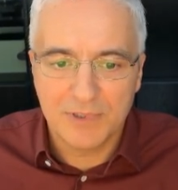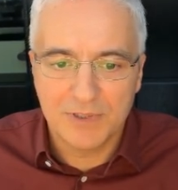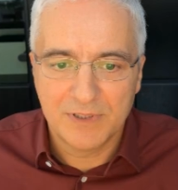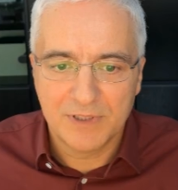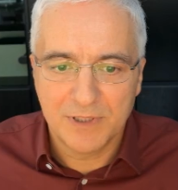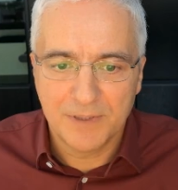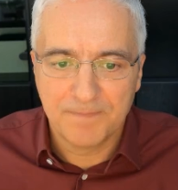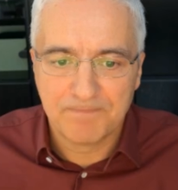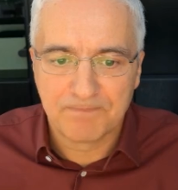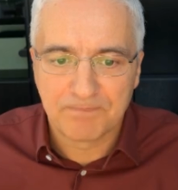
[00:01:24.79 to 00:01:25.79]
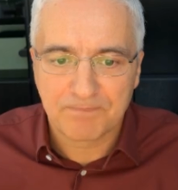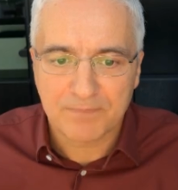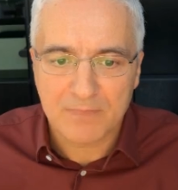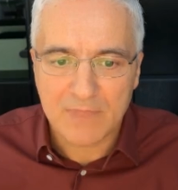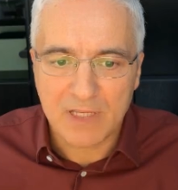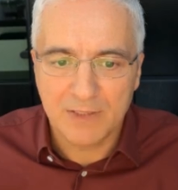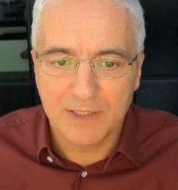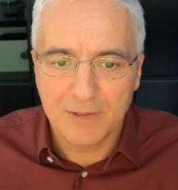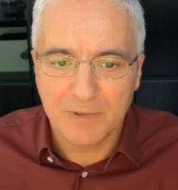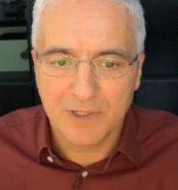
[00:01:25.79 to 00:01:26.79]
let's say
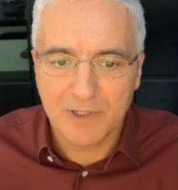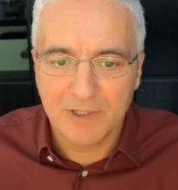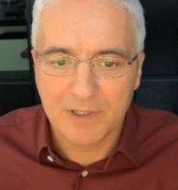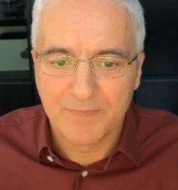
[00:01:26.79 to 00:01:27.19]
teleworking.